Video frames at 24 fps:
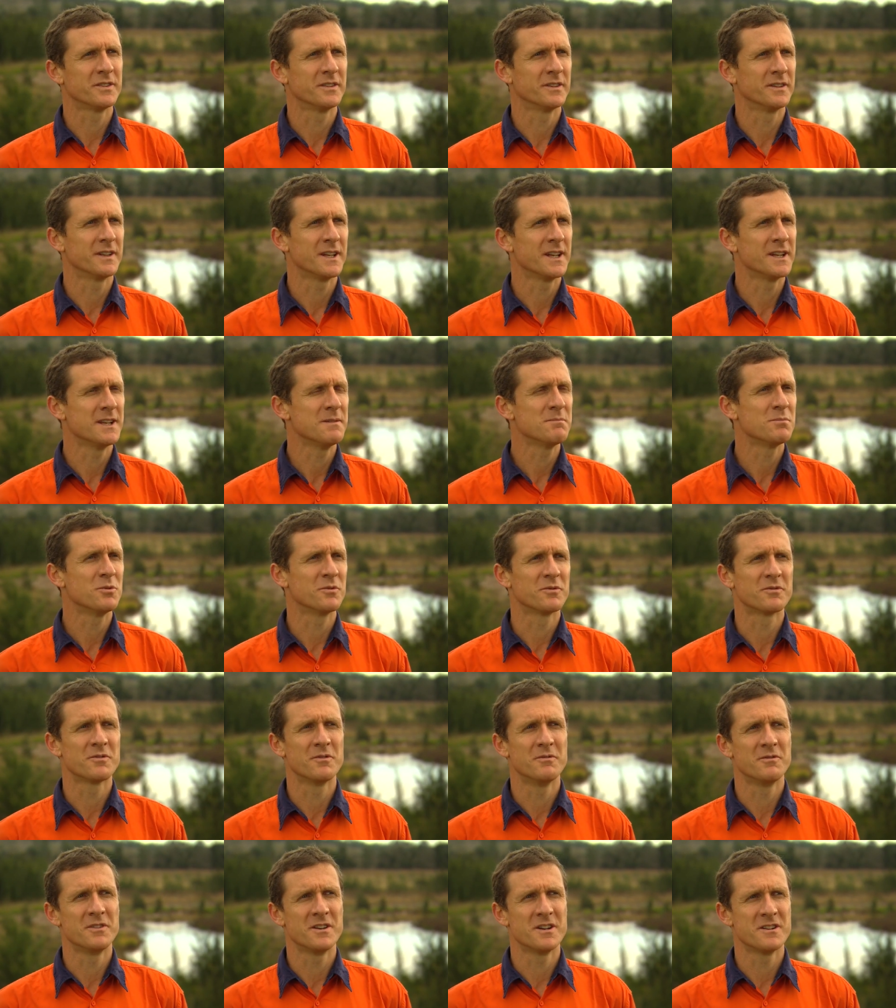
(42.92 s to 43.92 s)
to get input
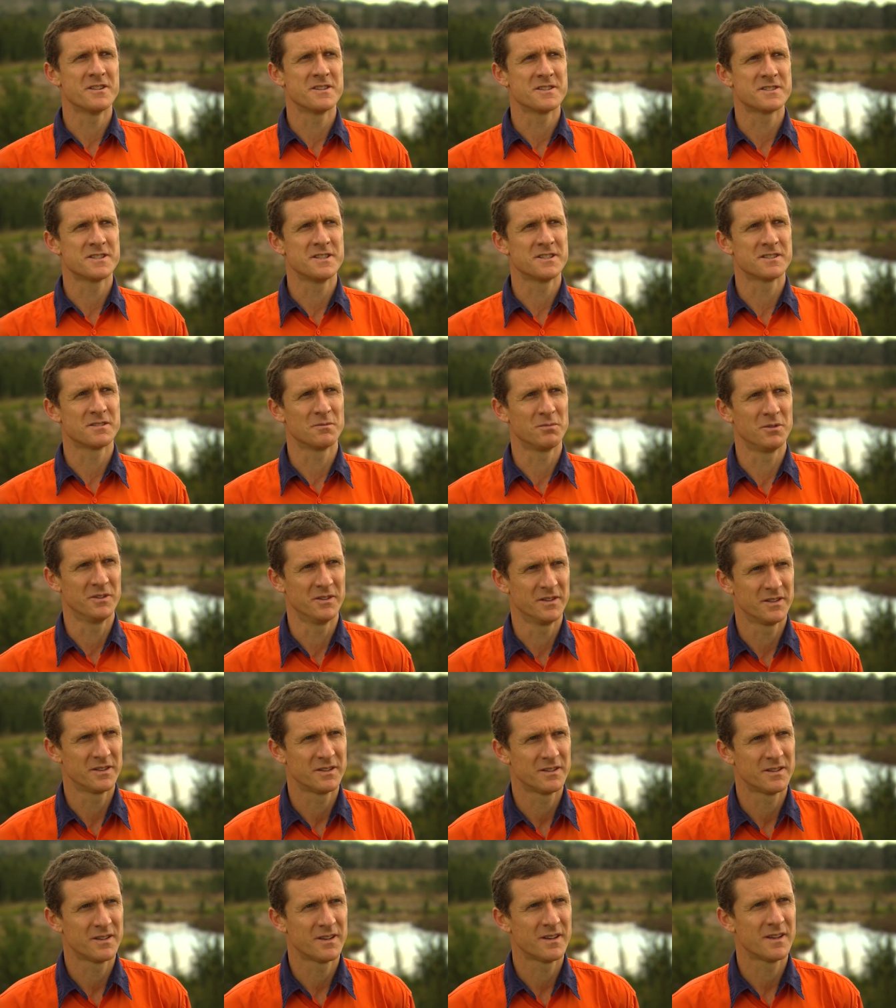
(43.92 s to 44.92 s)
from various
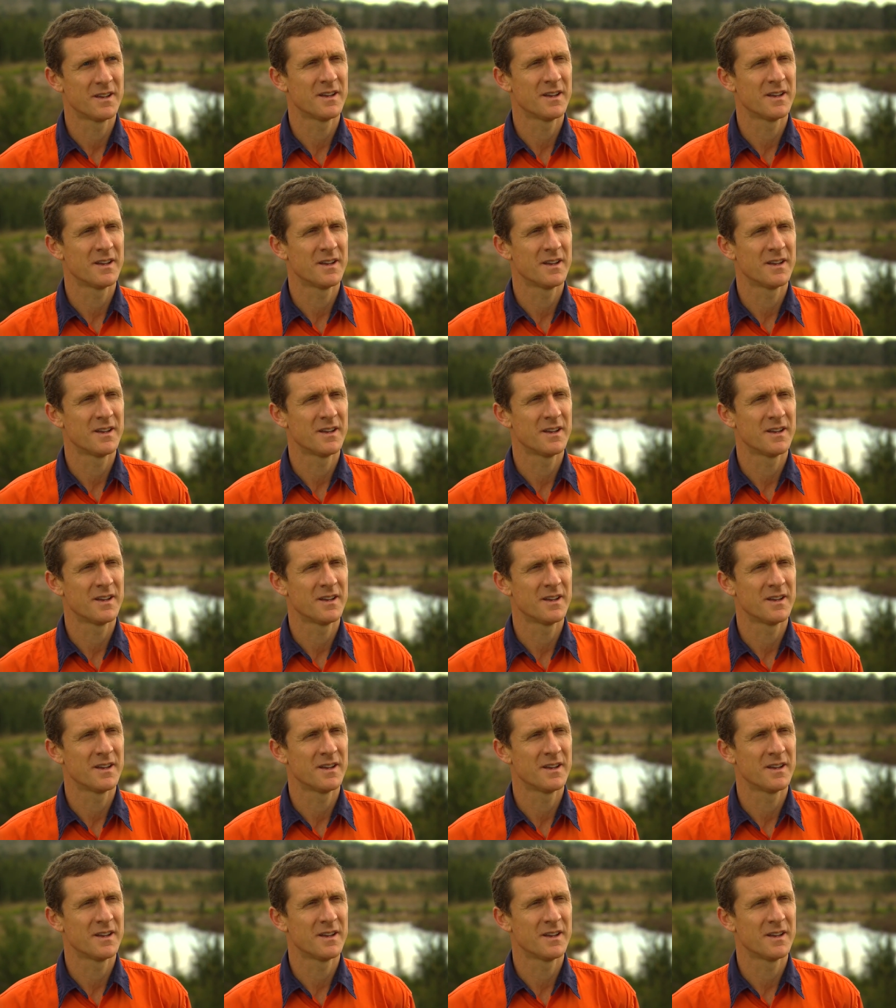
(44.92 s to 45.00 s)
disciplines.